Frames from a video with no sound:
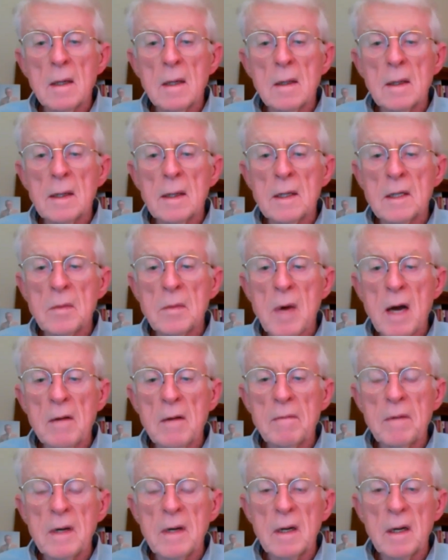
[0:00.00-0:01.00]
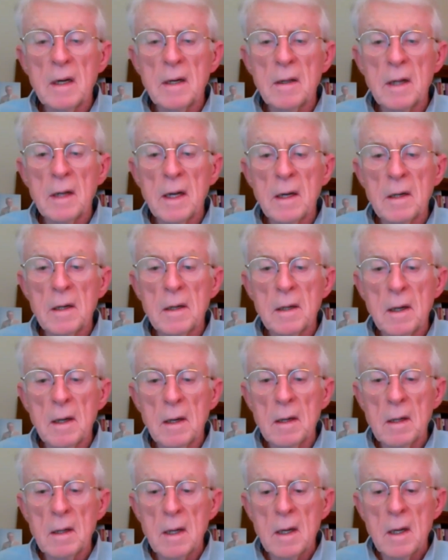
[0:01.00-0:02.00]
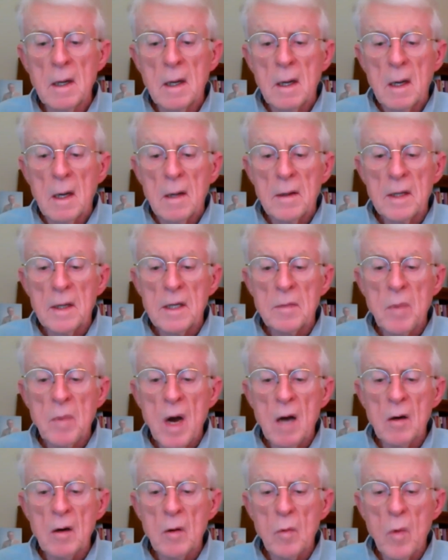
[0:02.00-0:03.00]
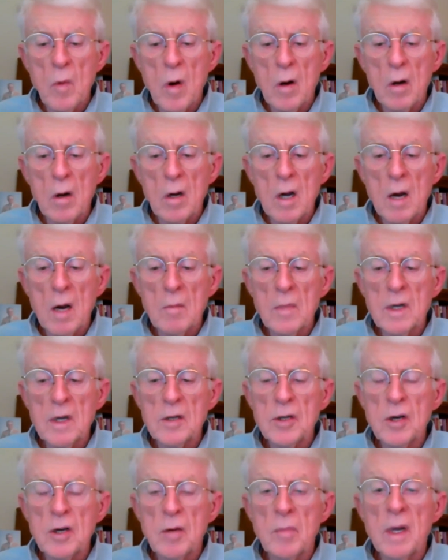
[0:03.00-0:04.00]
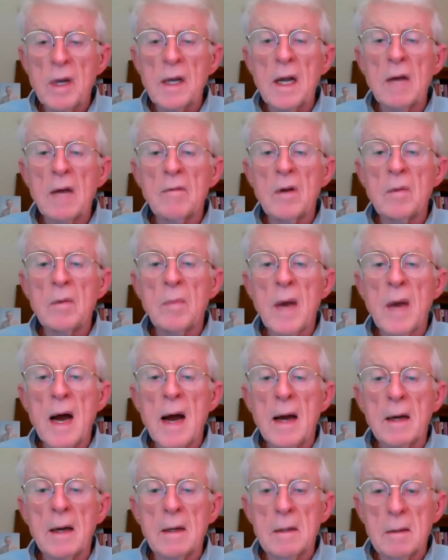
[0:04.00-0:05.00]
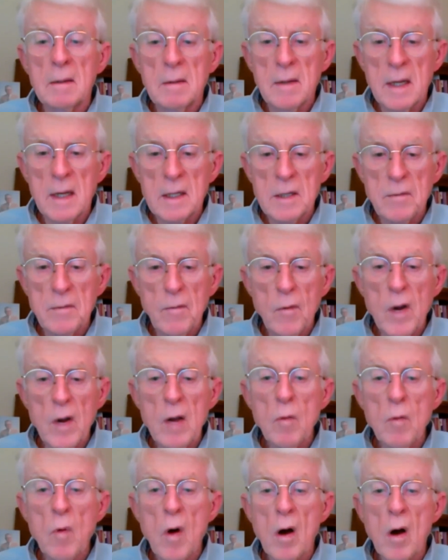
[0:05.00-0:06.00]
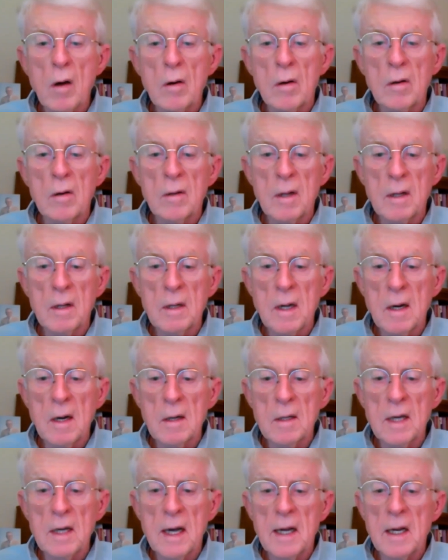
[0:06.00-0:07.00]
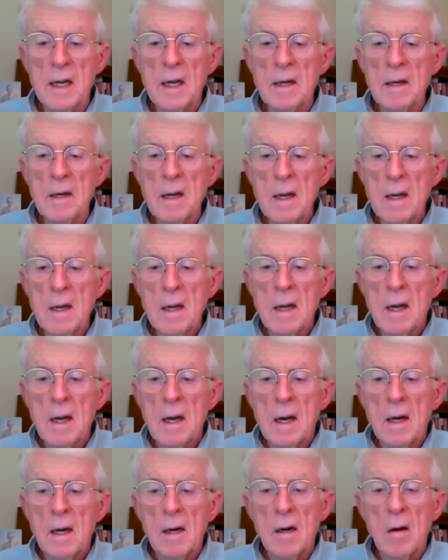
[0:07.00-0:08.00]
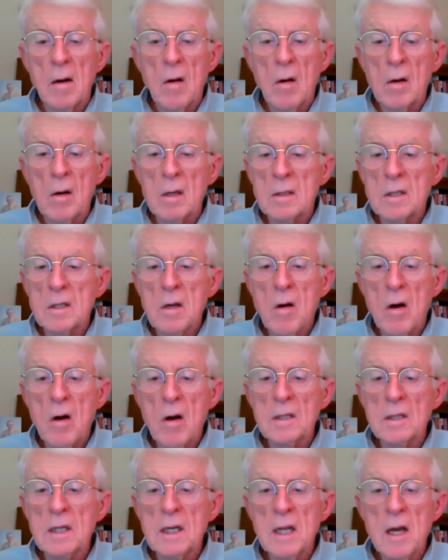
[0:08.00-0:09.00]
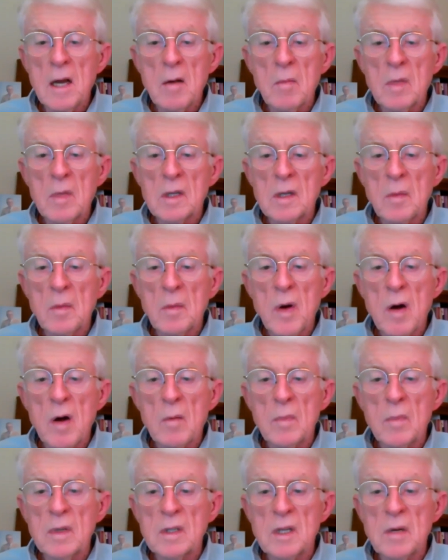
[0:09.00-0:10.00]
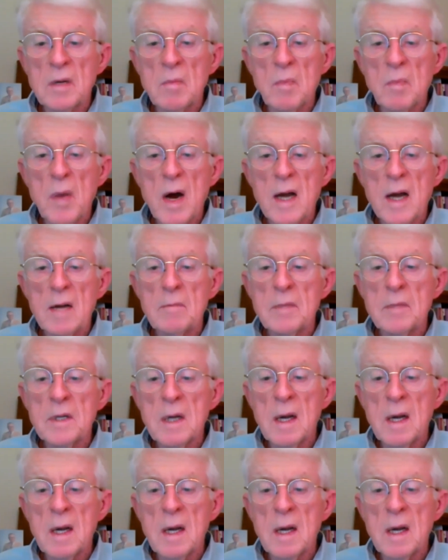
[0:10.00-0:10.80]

It's my feeling that these bottled water companies should be giving back. That's free water that they're taking. All it's costing them is a pump and some pipes,